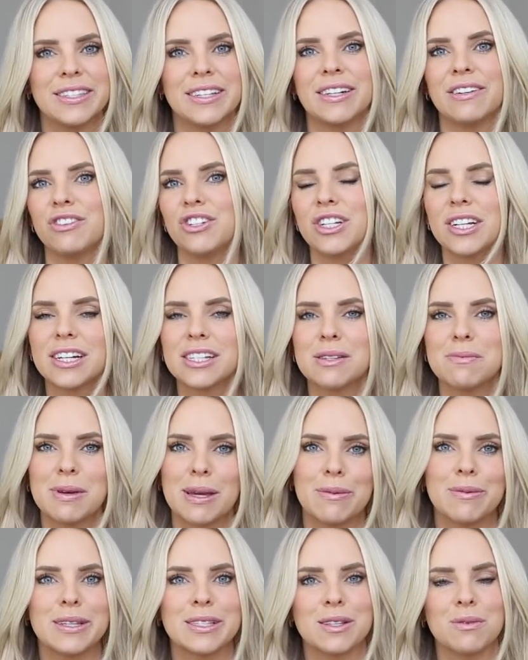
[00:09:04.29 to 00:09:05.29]
and if she has a
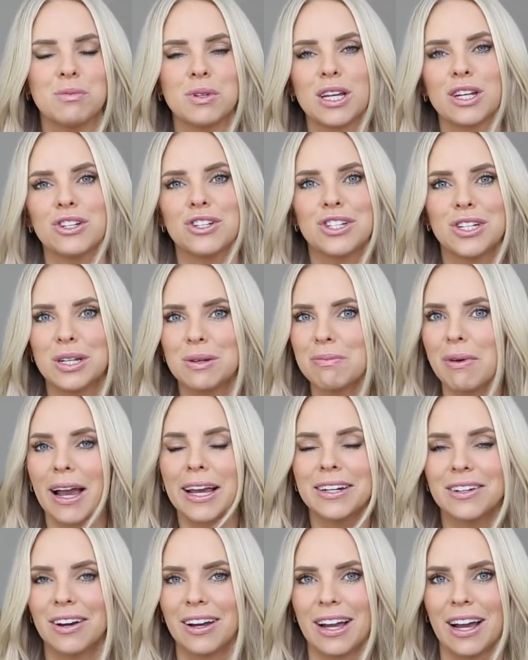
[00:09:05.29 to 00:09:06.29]
baby someday, she
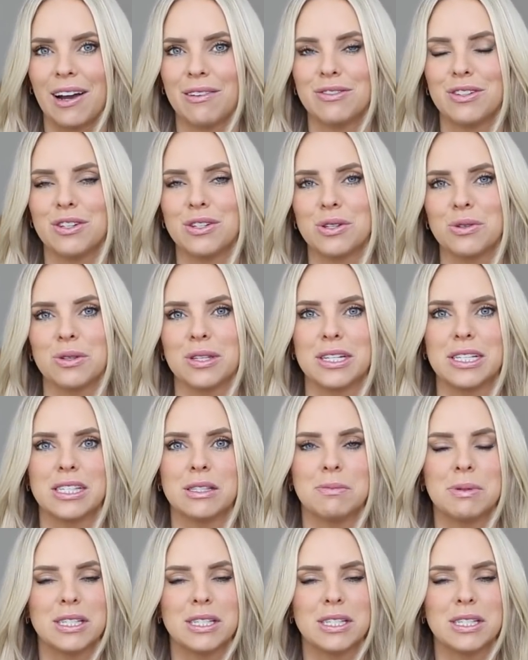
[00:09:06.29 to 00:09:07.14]
might not have to do this,